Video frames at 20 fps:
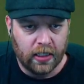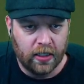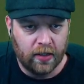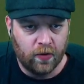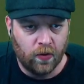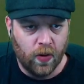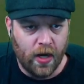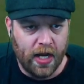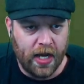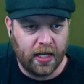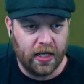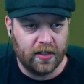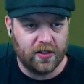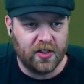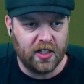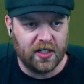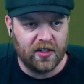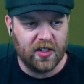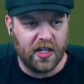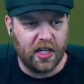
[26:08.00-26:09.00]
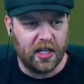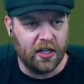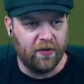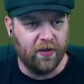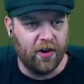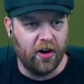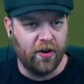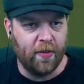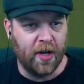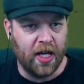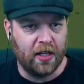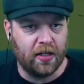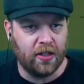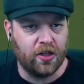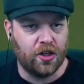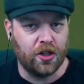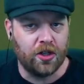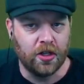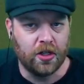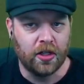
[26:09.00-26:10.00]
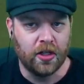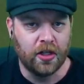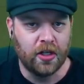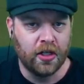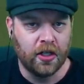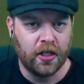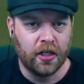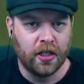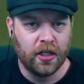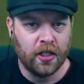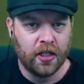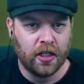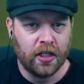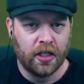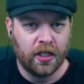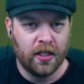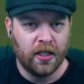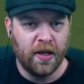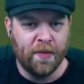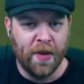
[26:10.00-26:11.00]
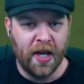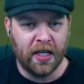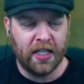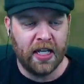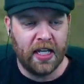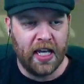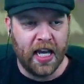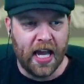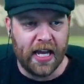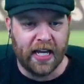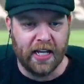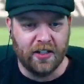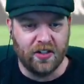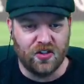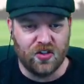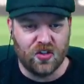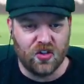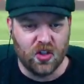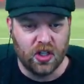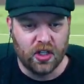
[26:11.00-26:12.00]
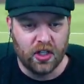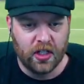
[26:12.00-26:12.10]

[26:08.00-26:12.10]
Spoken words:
Wang says thank you very much. The monkey hangers.